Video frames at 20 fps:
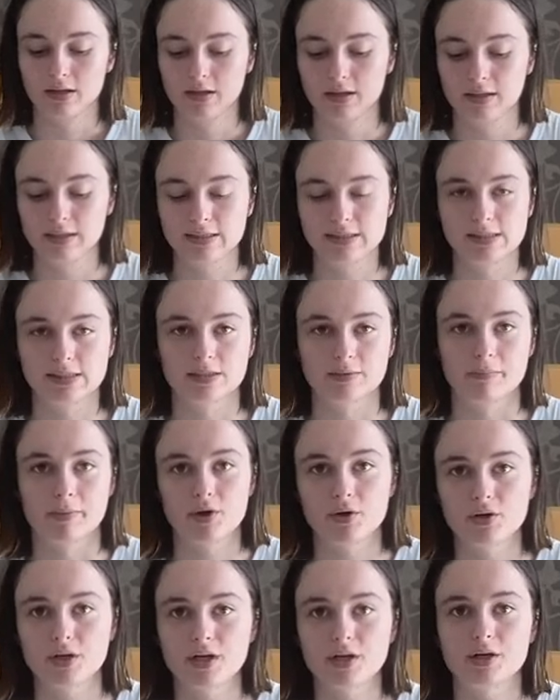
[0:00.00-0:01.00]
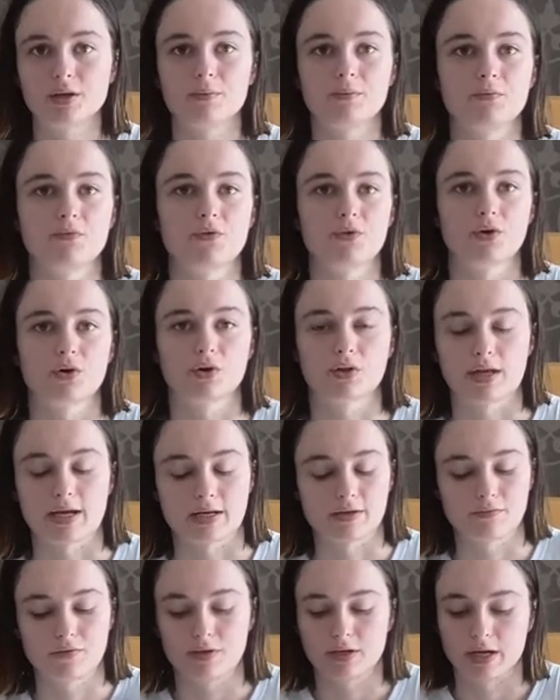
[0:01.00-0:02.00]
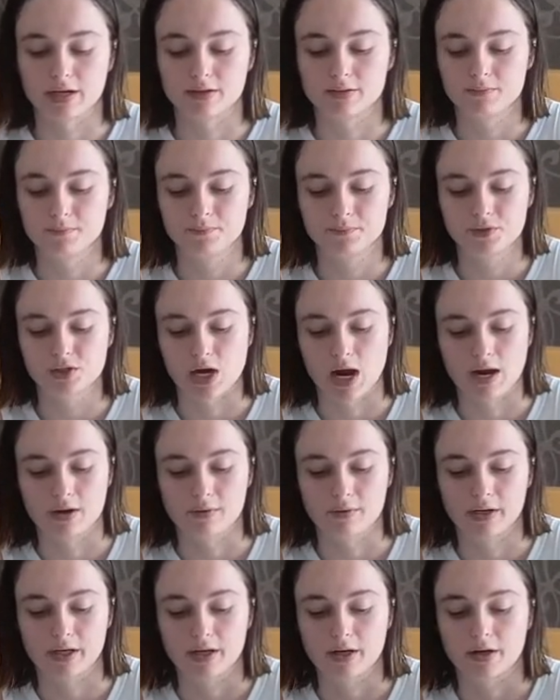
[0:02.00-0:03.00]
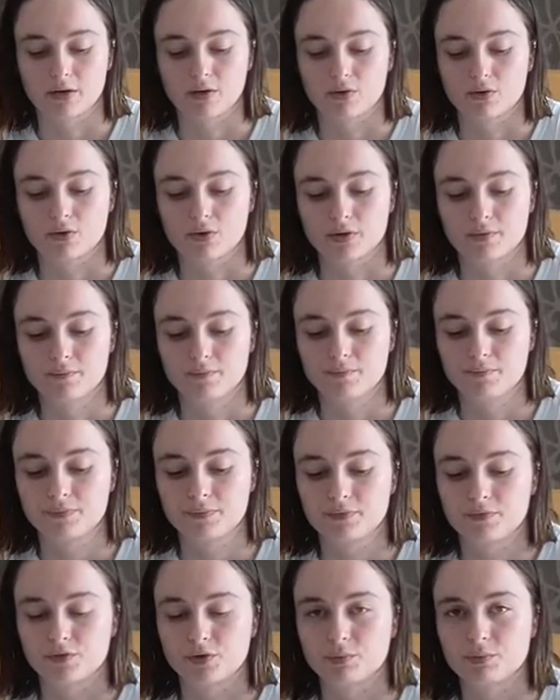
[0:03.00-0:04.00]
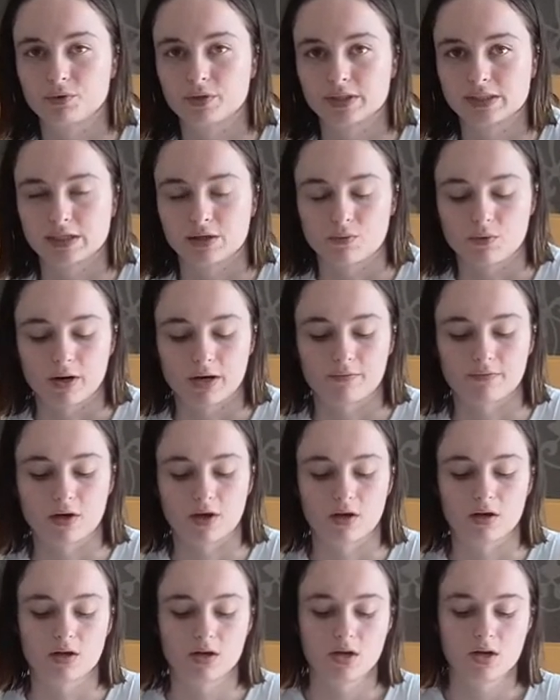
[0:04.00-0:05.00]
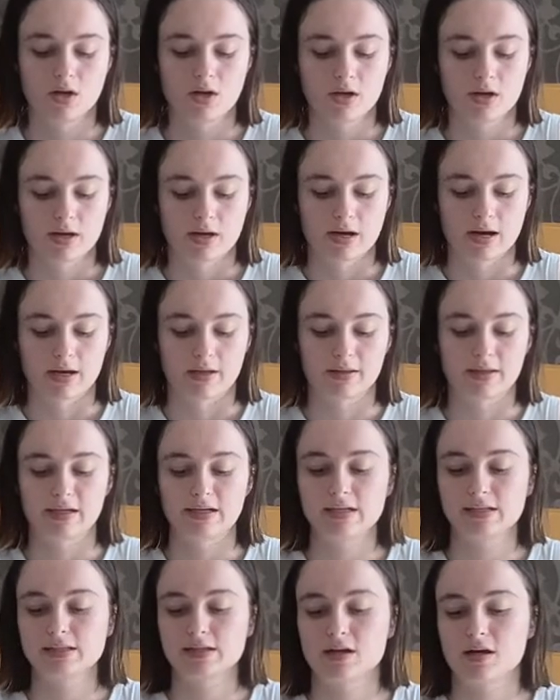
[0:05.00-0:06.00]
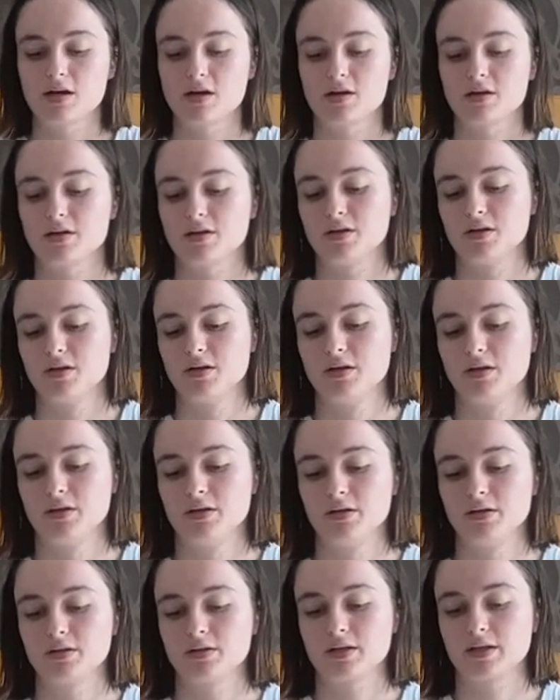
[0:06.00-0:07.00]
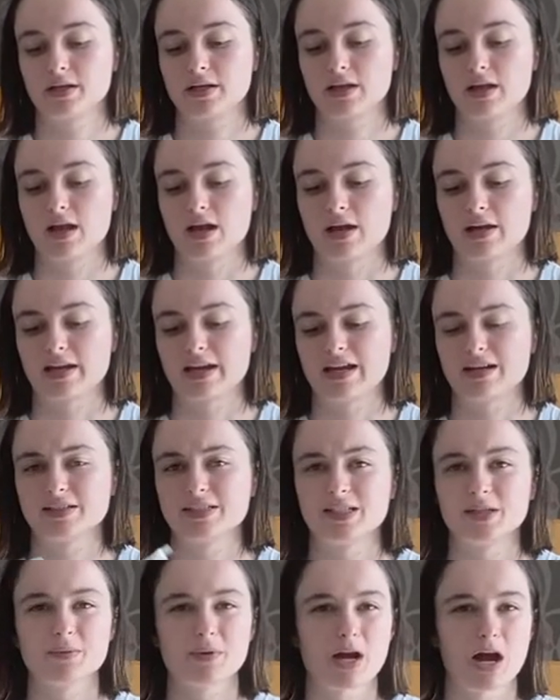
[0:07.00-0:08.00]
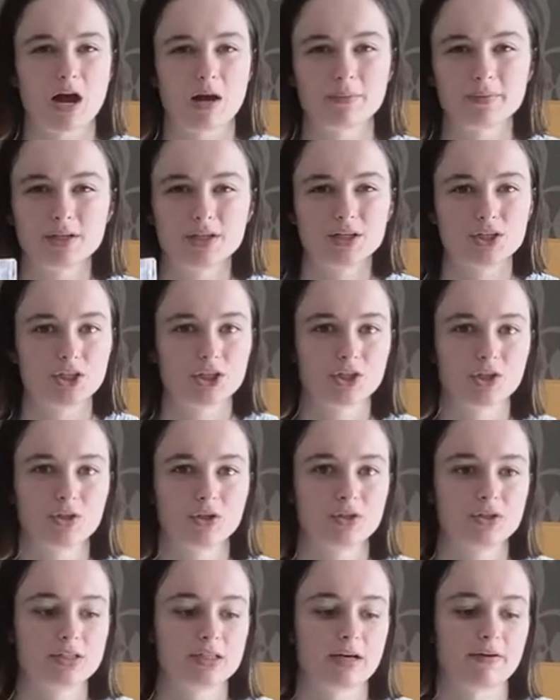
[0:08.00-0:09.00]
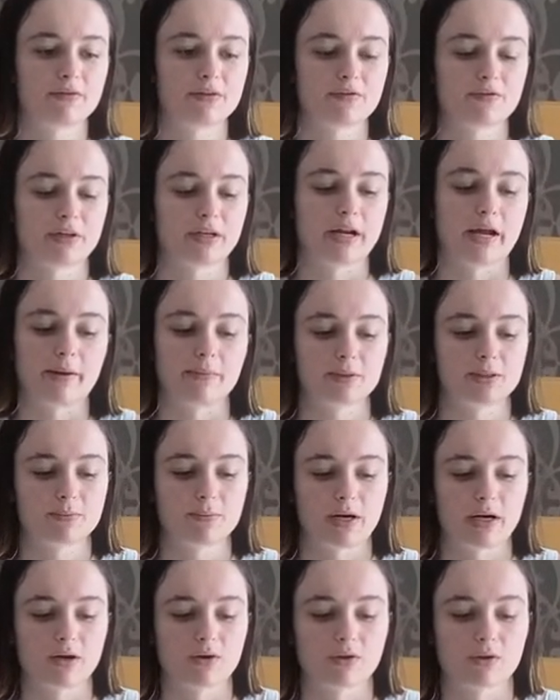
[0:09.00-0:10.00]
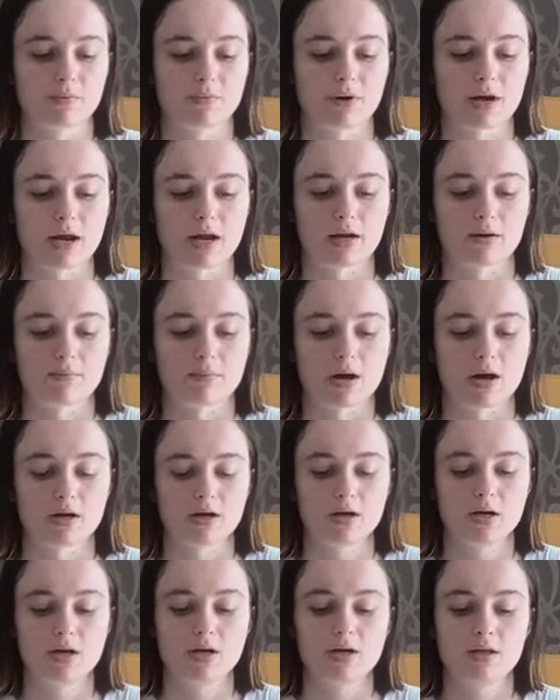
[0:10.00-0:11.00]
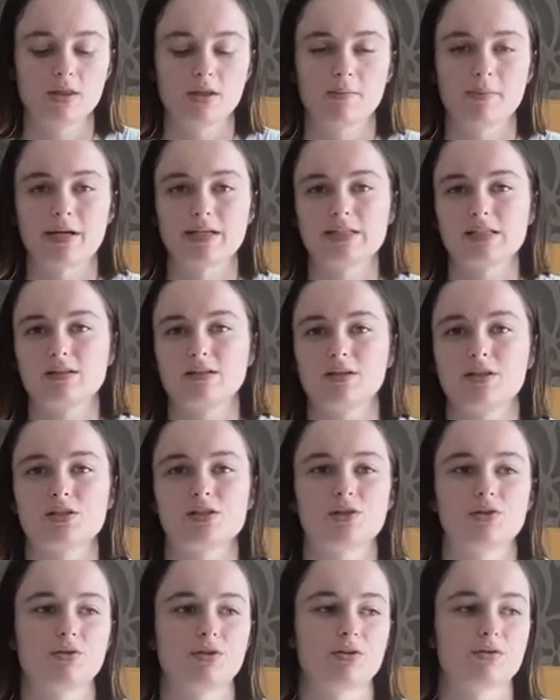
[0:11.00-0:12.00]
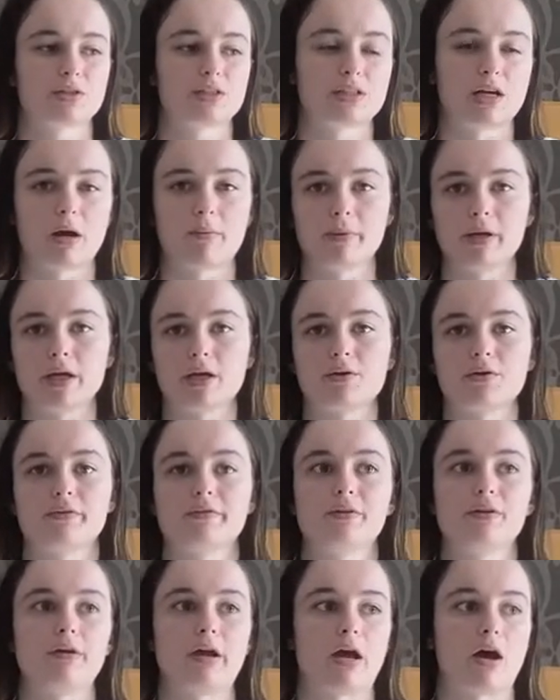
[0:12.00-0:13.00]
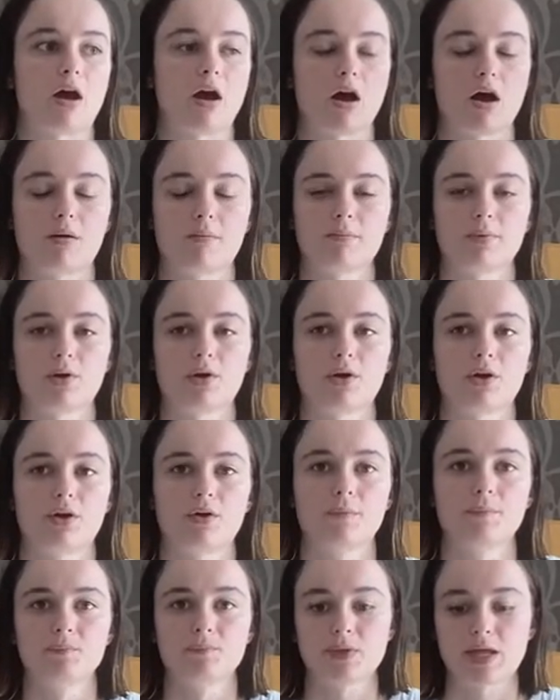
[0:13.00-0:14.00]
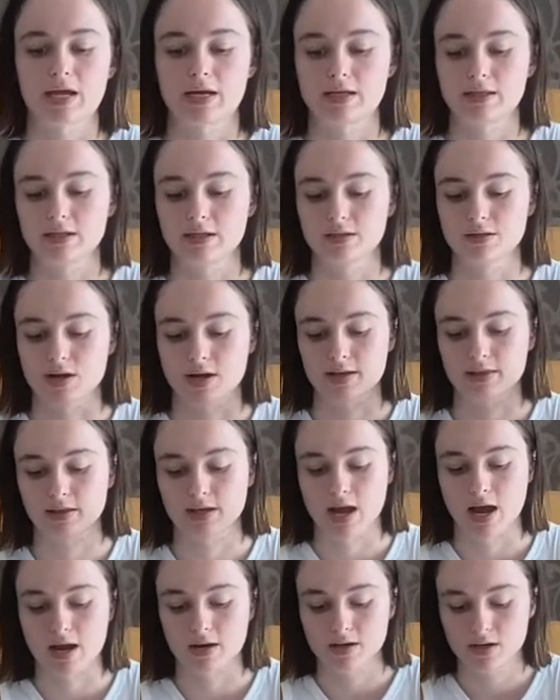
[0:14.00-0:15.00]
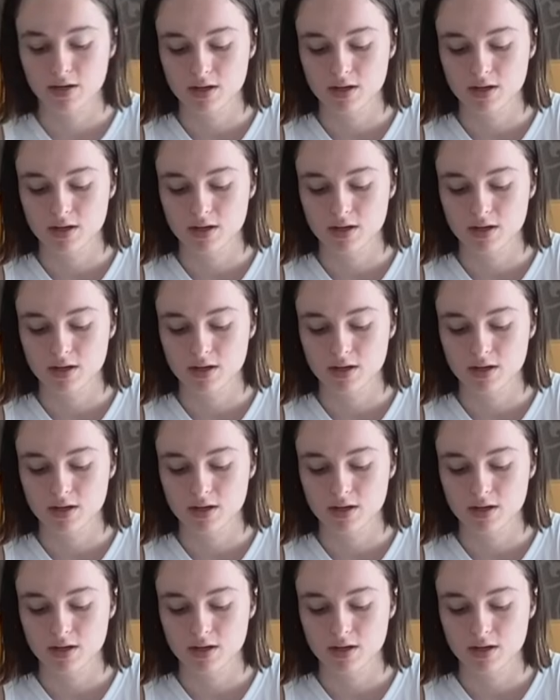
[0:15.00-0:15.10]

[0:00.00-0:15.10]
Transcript: This is Imodium for like if you get diarrhea or food poisoning or whatever. These are calcium carbonate chews. They have different names depending on the brand, but they're basically to soothe your stomach or if you get heartburn, anything like that.